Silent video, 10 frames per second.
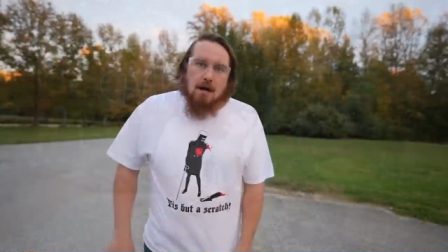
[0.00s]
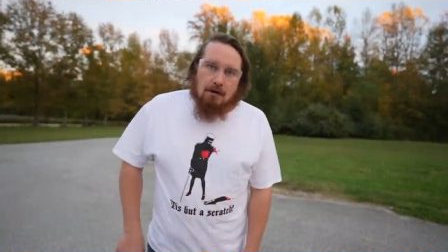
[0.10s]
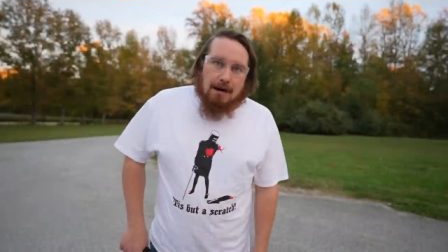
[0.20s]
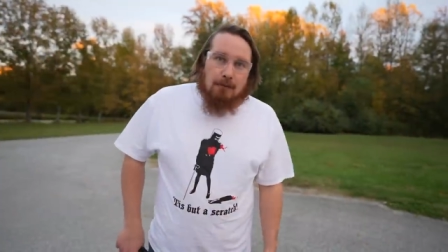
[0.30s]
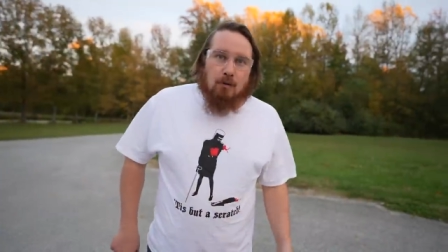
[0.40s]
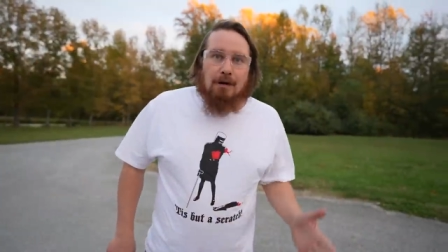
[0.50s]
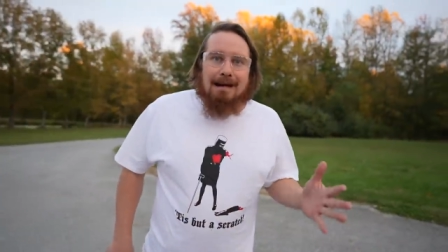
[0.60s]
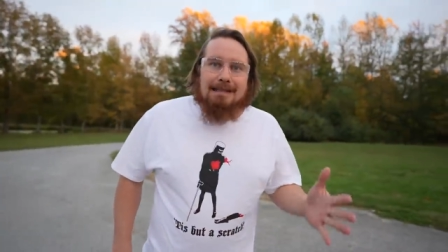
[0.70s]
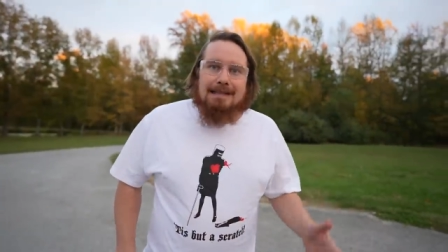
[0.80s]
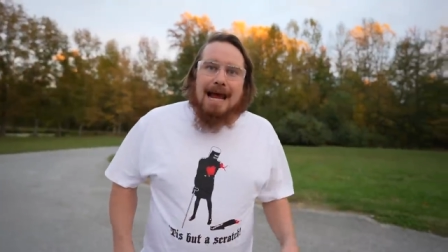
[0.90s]
All right, we're
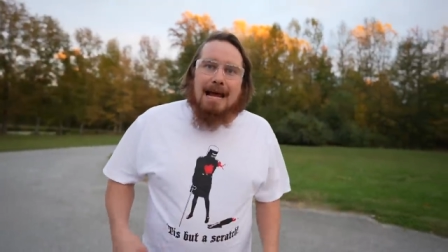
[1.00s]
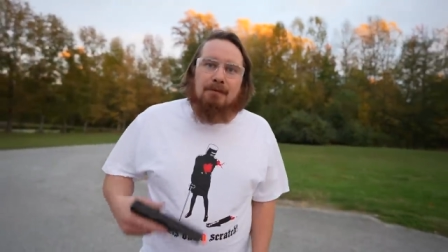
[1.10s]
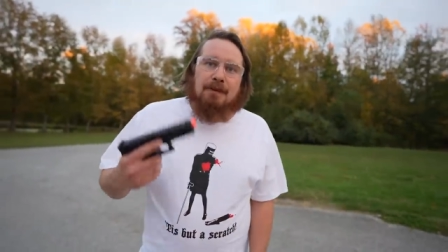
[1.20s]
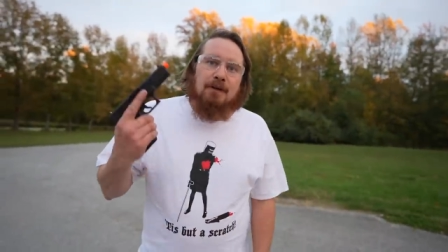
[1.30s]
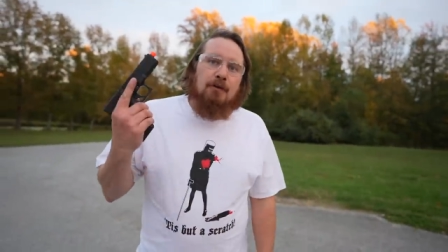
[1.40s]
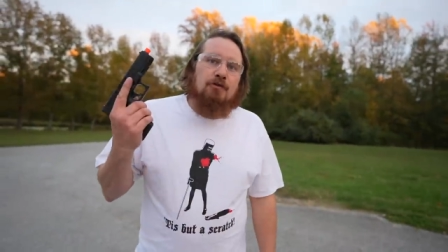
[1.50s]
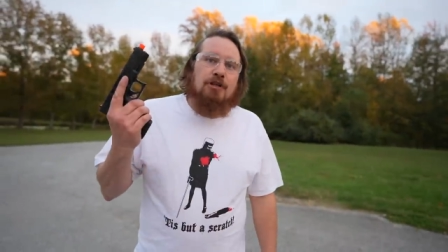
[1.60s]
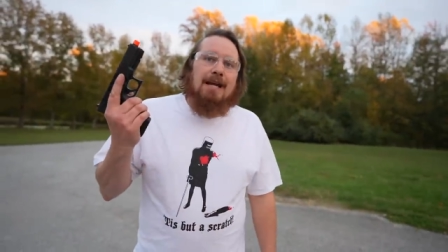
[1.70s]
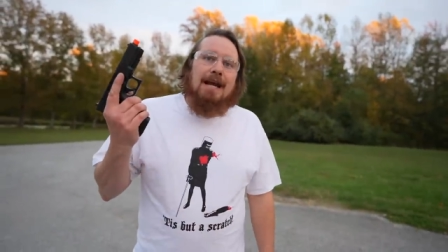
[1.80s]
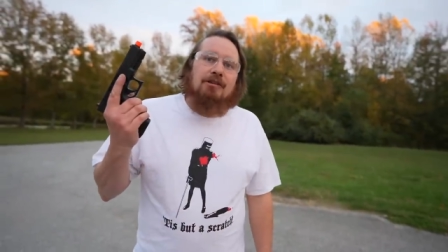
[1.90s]
outside with the new
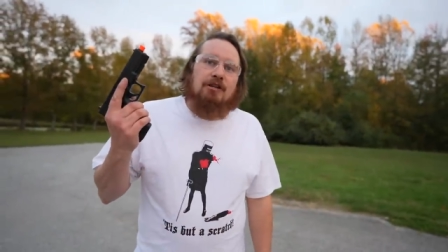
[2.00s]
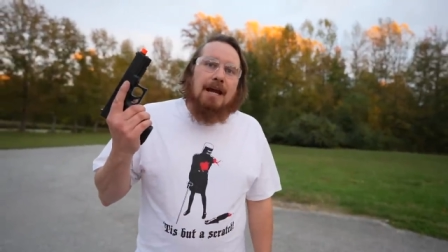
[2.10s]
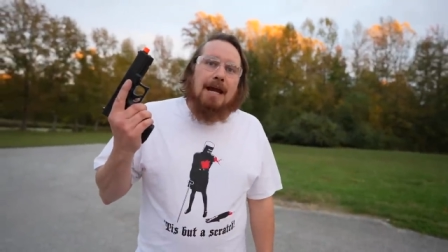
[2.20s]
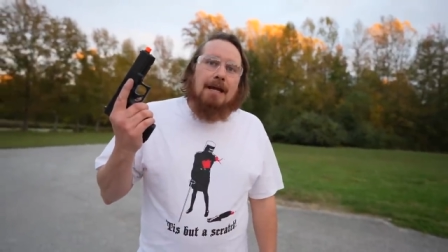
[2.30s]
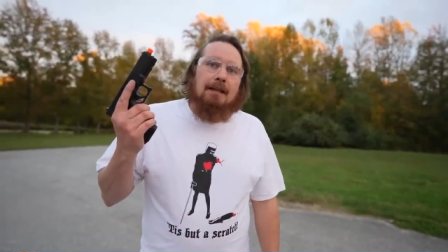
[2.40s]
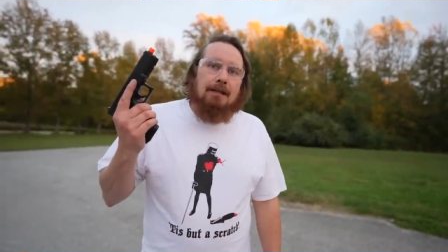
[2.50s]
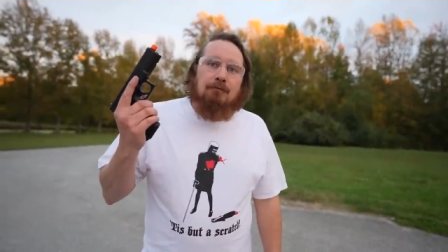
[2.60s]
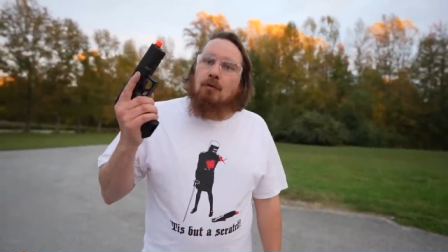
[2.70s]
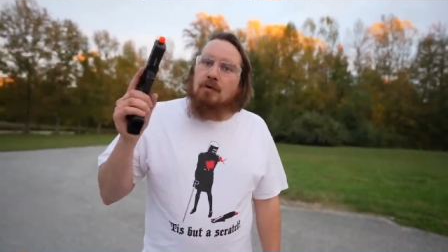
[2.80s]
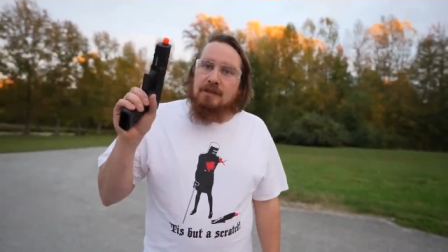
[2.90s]
GHK Elite
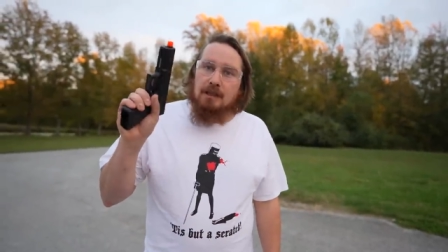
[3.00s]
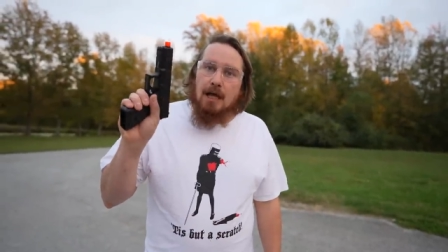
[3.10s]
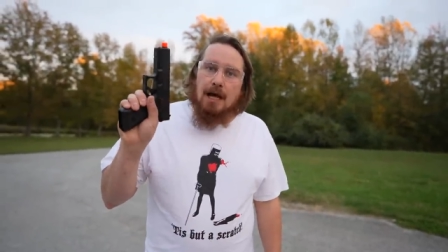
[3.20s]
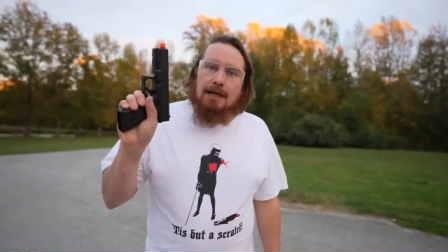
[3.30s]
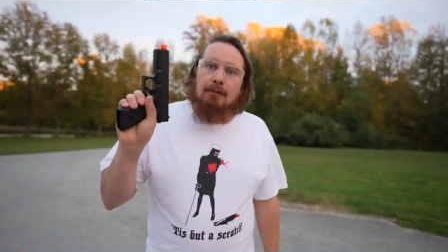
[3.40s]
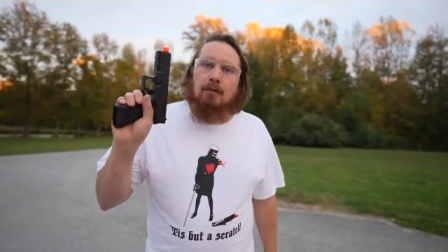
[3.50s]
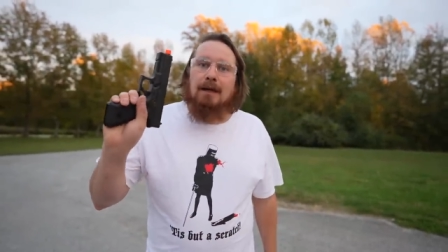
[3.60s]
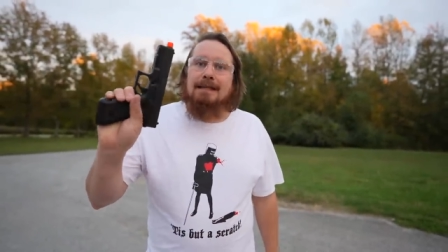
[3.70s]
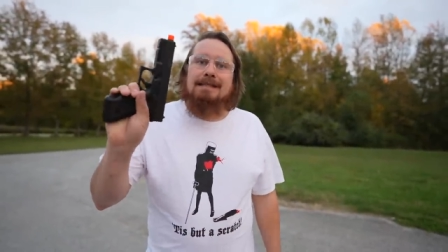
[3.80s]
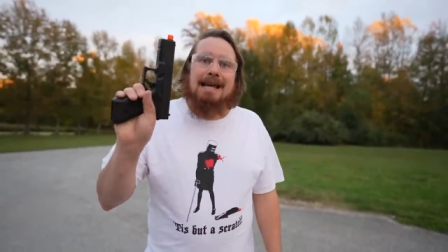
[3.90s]
Force Glock and we're
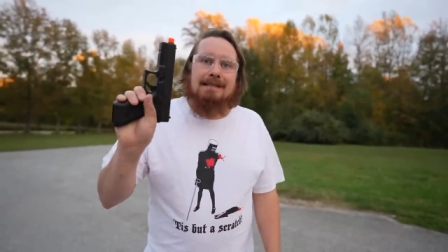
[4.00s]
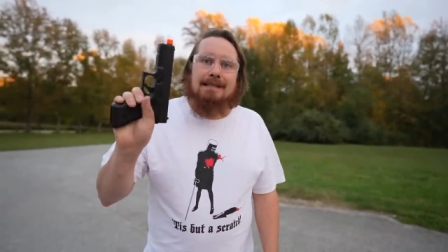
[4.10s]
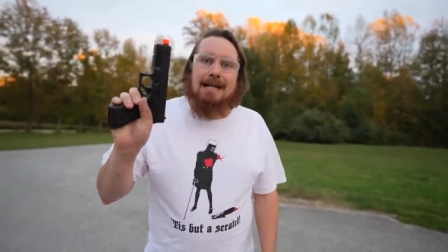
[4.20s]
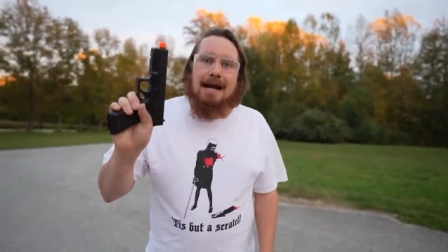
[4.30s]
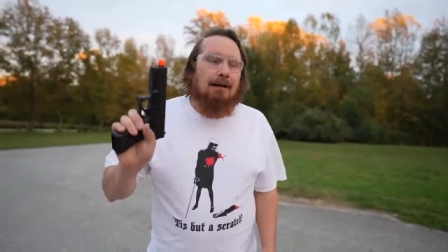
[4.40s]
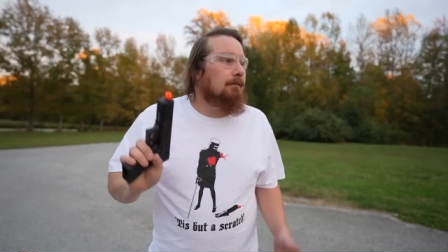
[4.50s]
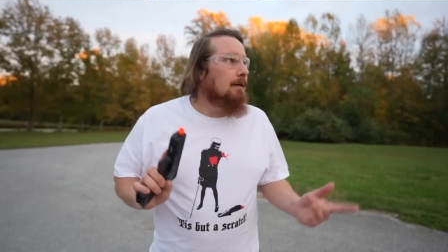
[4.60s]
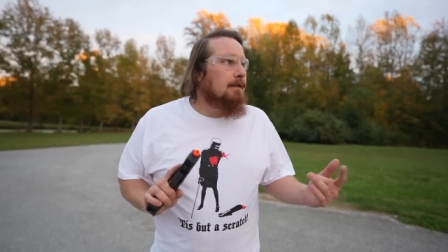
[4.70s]
gonna test it out.